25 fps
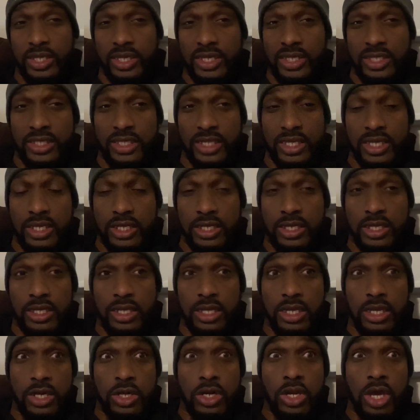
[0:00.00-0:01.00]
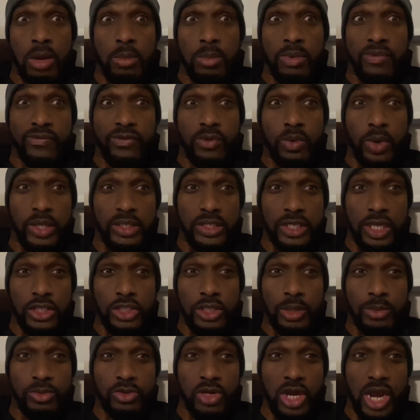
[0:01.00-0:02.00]
Seeing no my viewers and
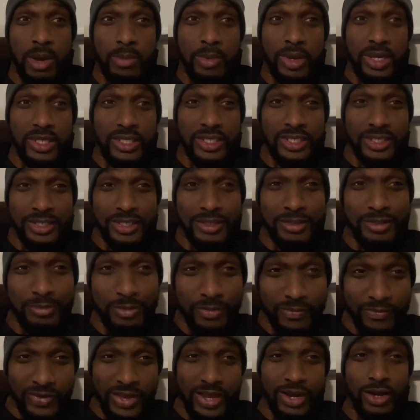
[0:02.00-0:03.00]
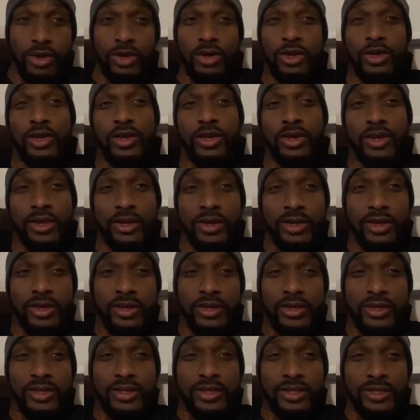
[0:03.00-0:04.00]
subscribers, fellow
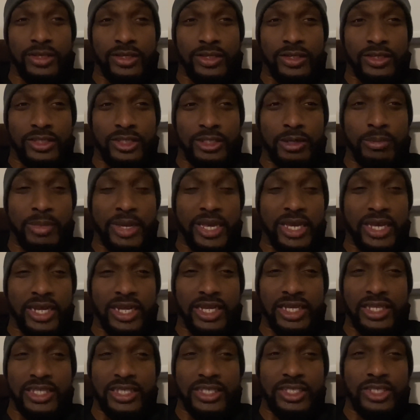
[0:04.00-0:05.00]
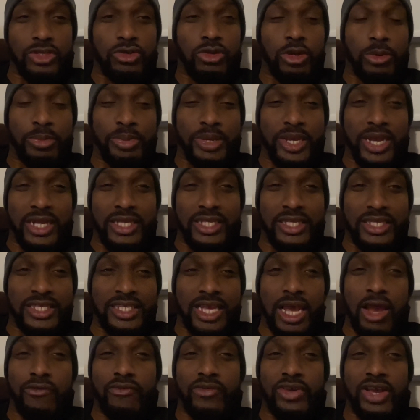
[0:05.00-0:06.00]
Jamaicans, Europeans,
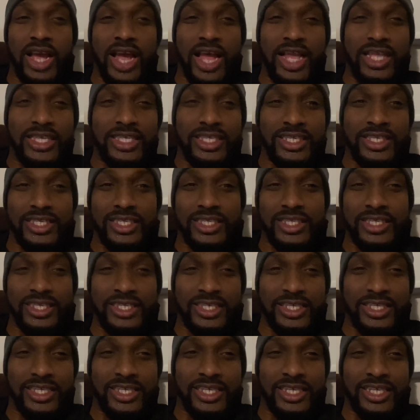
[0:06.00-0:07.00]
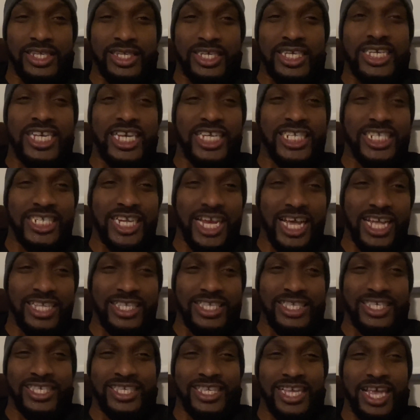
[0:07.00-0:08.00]
Africans,
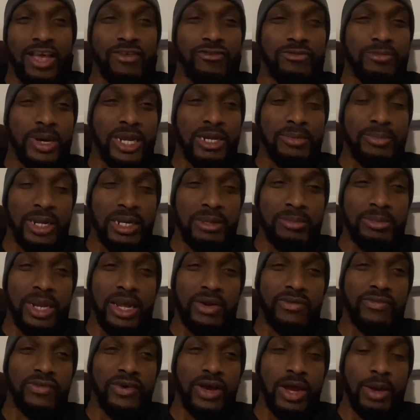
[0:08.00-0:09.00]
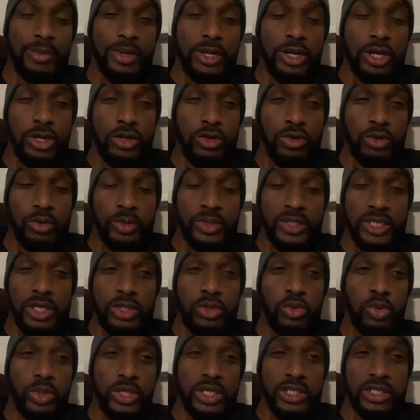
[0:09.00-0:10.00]
Asians, everybody on the platform. I don't know it's a
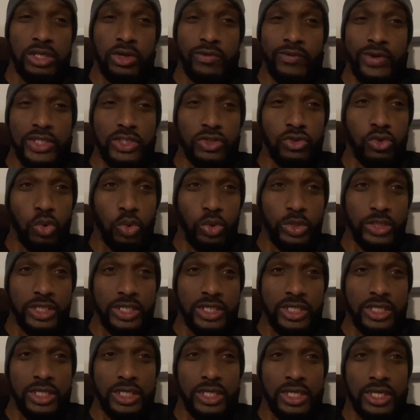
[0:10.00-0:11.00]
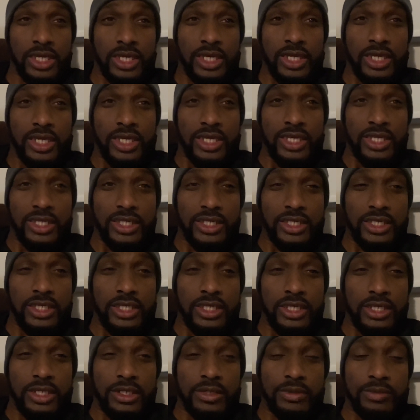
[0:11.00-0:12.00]
unity or a scrutiny. Eh?
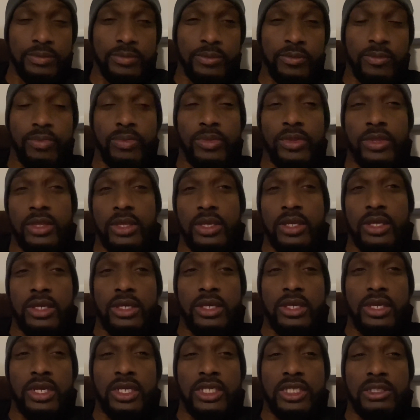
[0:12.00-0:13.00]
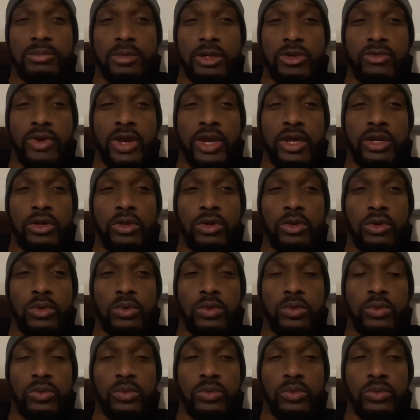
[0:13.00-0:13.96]
Seeing yes man, right now.